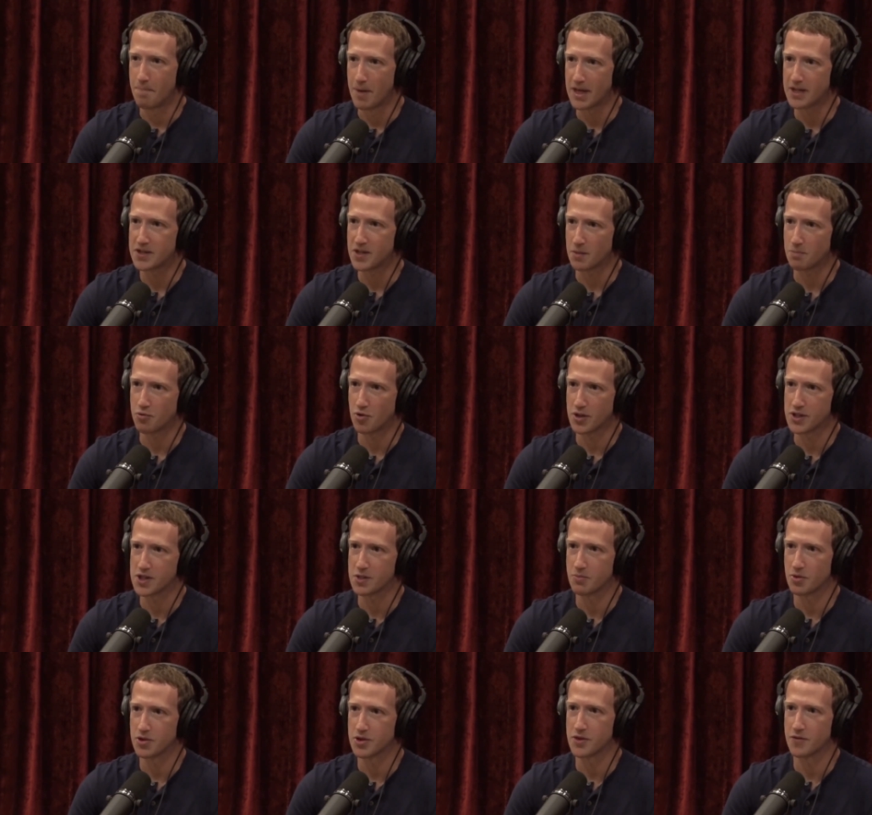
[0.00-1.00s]
the basic
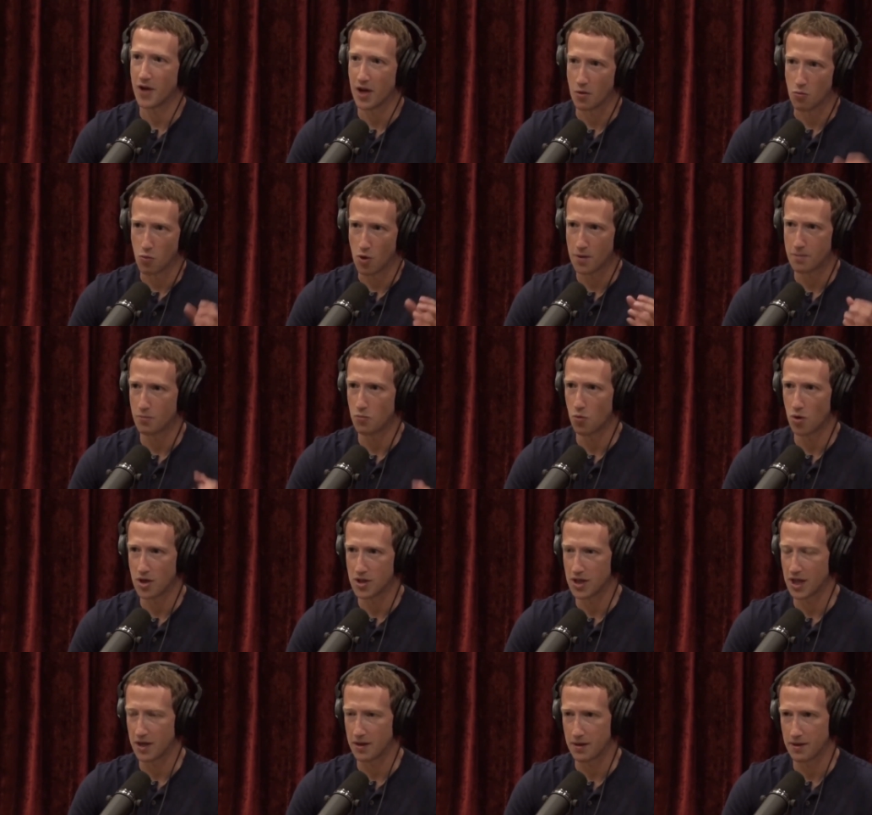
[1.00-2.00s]
principles of, okay,
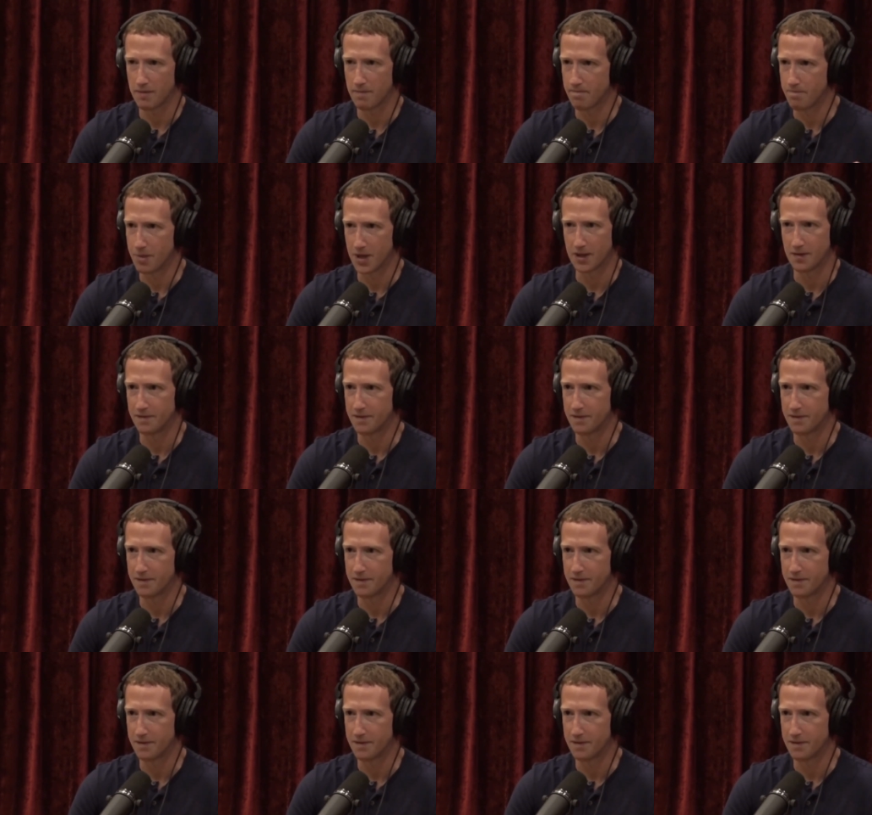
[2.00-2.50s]
what like